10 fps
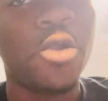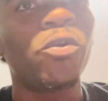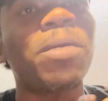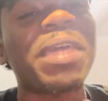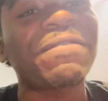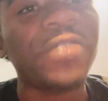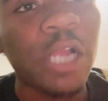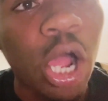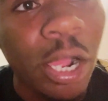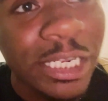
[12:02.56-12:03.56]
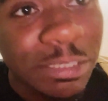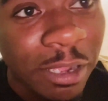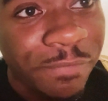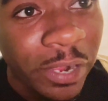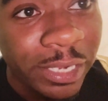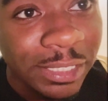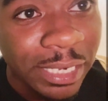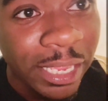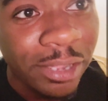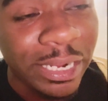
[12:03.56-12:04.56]
We're going to make fun of all these motherfuckers in
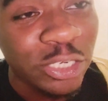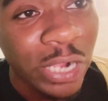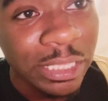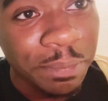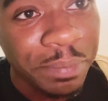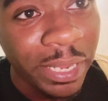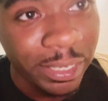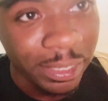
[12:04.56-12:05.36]
hell that tried to play